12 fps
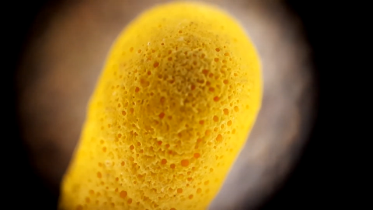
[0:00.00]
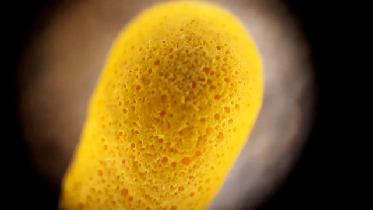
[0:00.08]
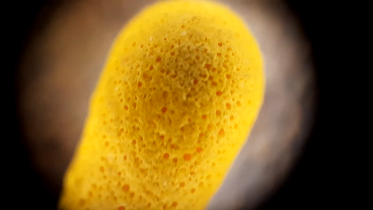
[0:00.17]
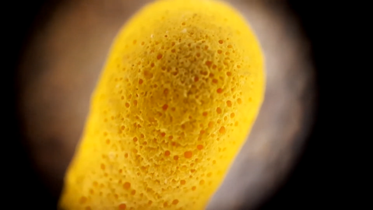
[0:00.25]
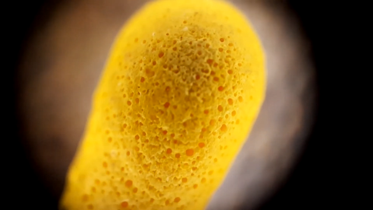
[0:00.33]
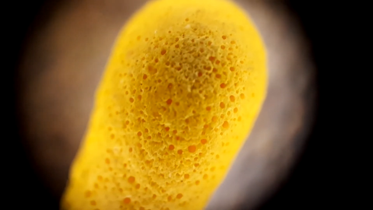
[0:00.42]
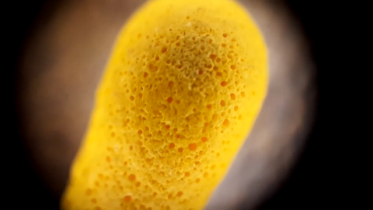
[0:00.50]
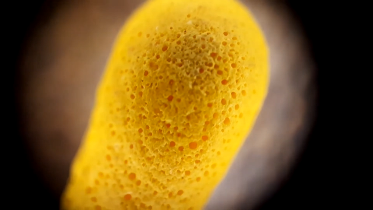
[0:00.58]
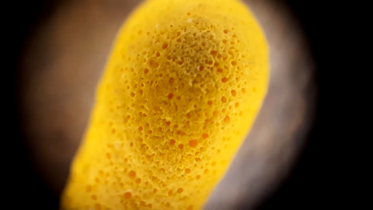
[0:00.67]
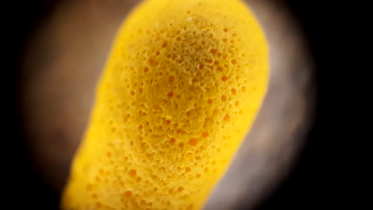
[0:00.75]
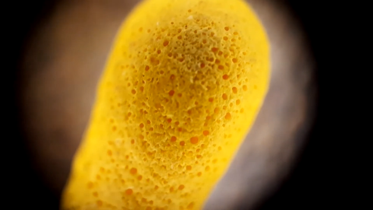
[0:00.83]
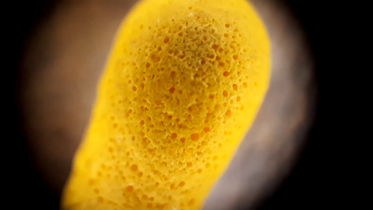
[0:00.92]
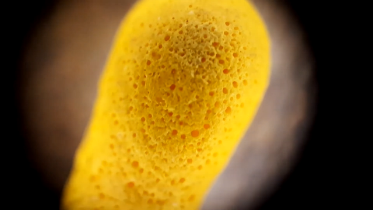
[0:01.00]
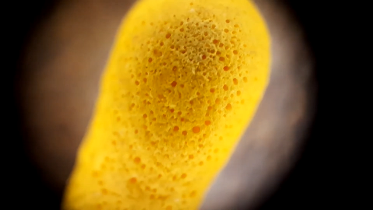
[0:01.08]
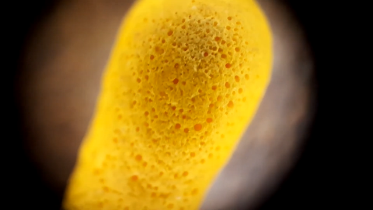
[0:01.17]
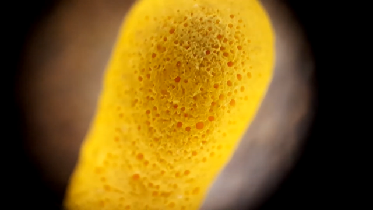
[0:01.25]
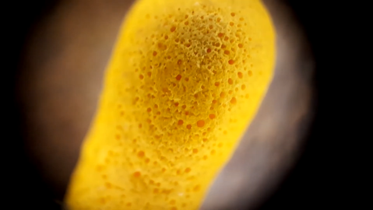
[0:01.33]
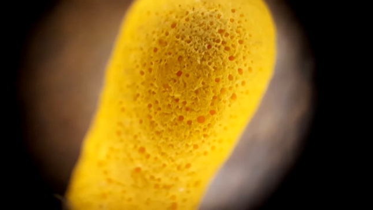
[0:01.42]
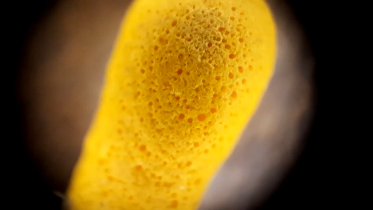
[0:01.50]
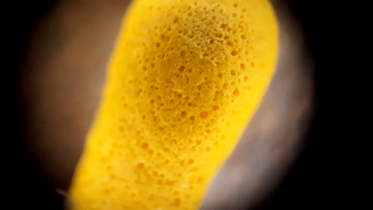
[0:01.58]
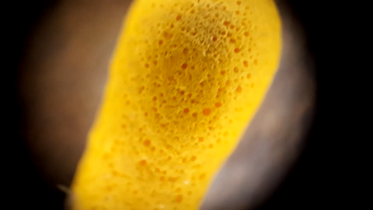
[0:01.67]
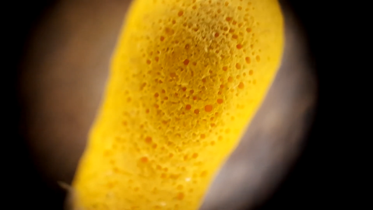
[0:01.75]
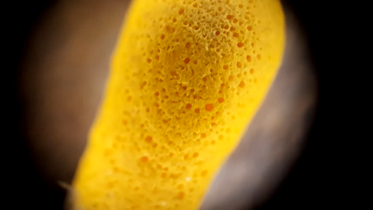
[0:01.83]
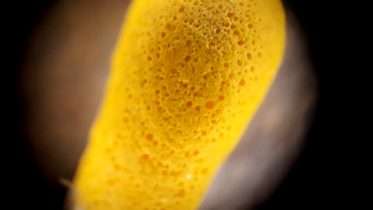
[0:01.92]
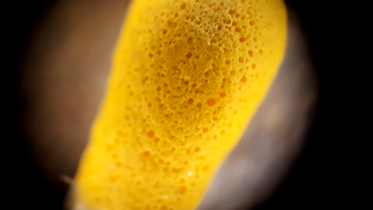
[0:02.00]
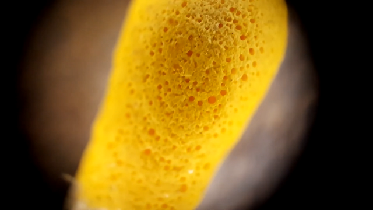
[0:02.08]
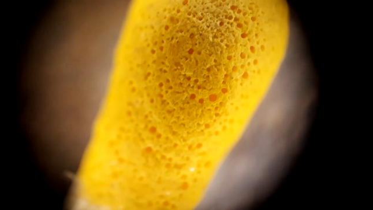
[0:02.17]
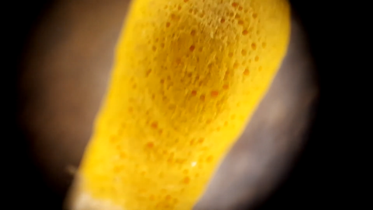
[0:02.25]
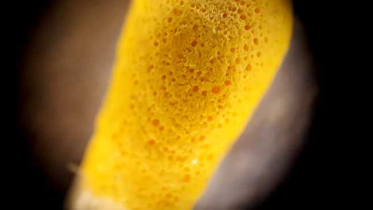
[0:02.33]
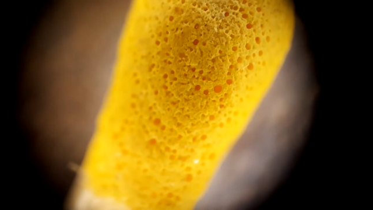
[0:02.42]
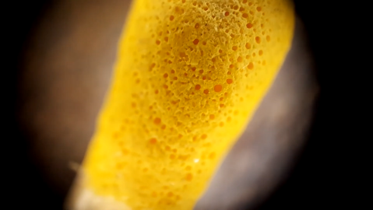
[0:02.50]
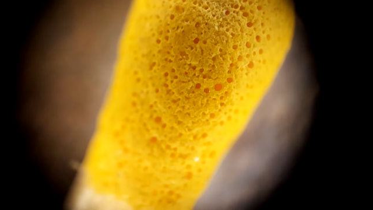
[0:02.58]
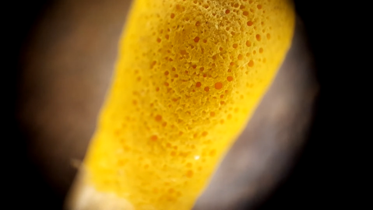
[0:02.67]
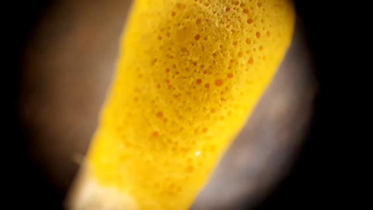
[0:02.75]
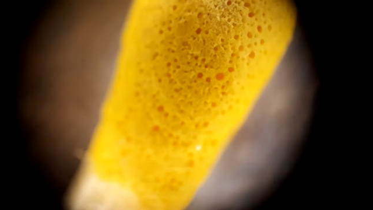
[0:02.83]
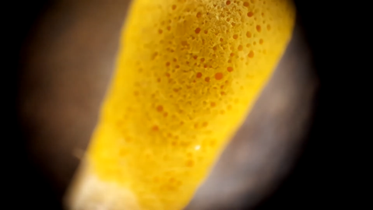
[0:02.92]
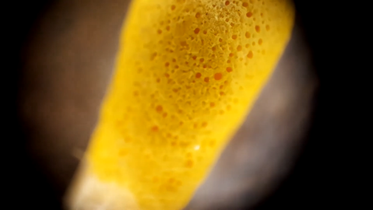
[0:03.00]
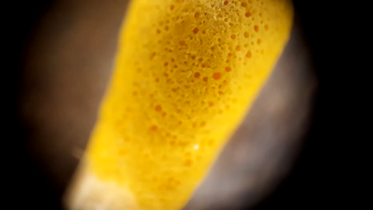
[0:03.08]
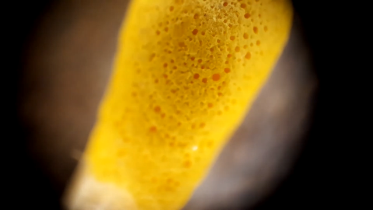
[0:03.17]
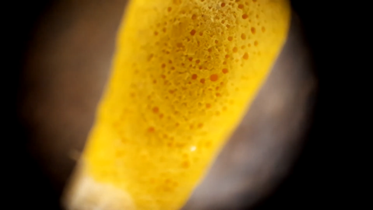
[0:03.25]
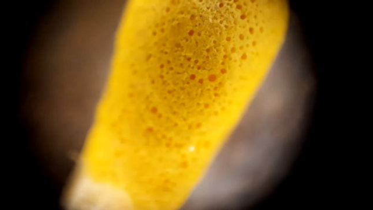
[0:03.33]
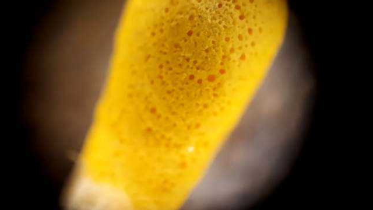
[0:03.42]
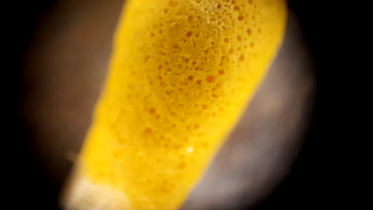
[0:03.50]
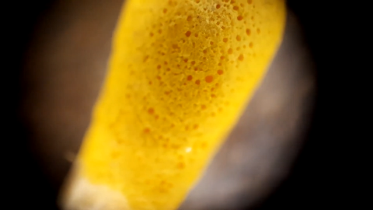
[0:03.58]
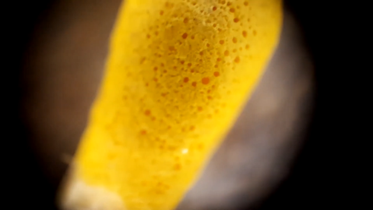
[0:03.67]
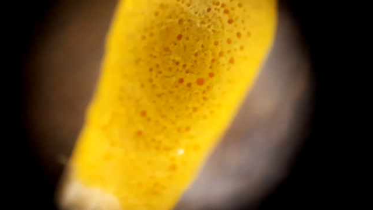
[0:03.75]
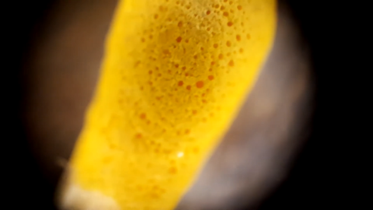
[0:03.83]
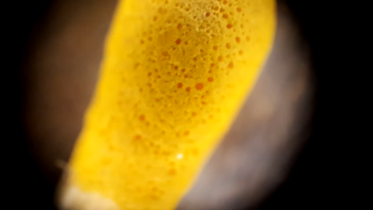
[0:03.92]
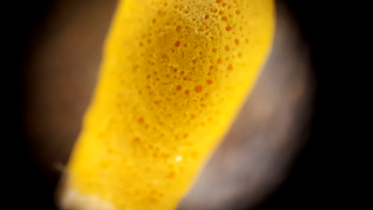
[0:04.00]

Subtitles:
Nobody's mouth can be seen.